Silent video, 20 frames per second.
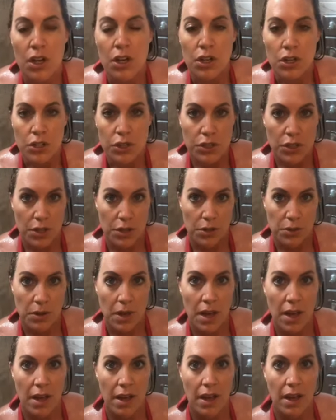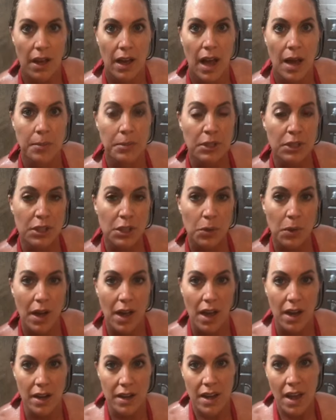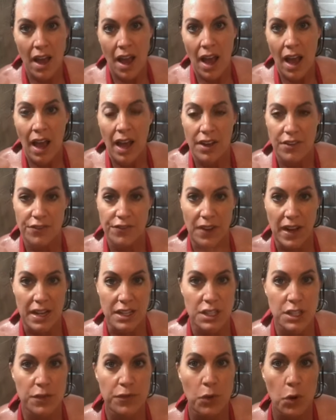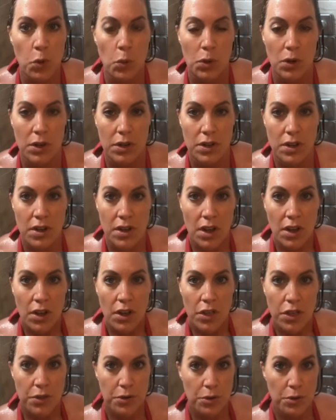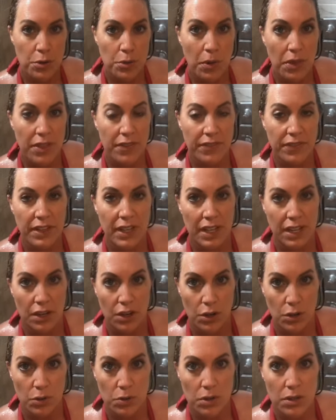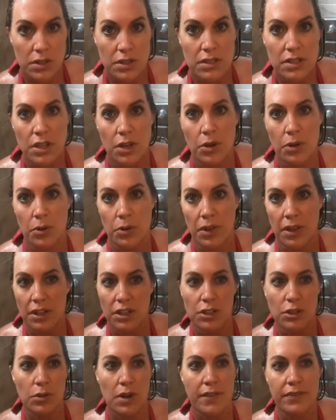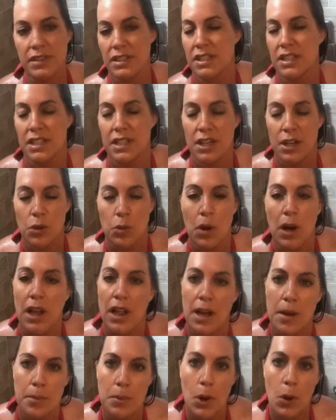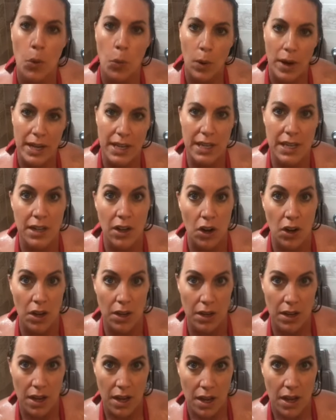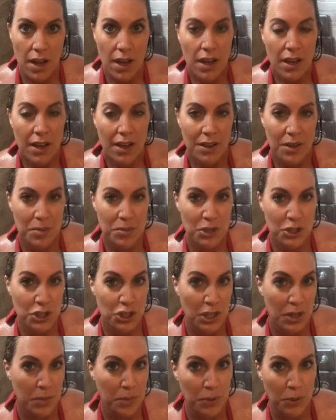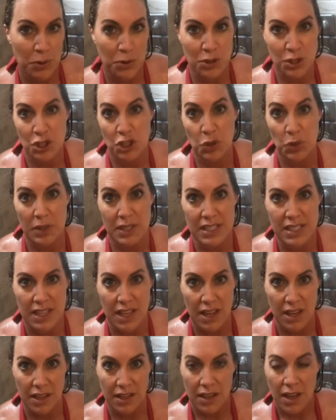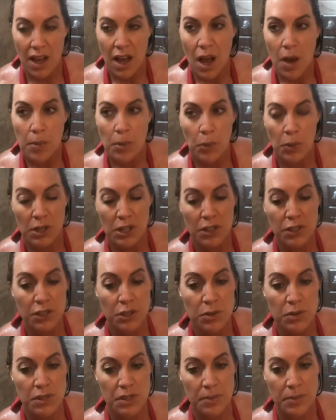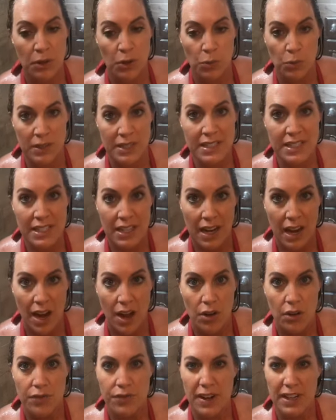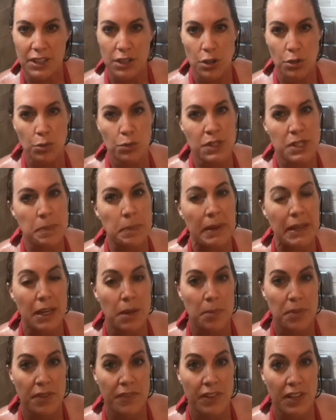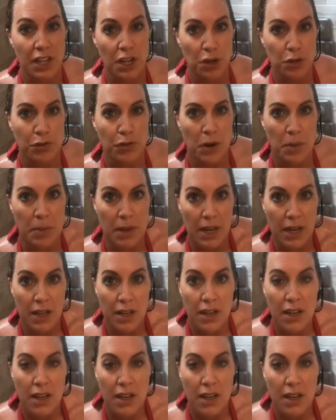So I'm going to go ahead and fast forward through the video so that you don't have to sit here while I'm waiting on the shampoo to do its thing. But what I'll do is I'm going to rinse it out. In fact, I'll speed up the video for a minute.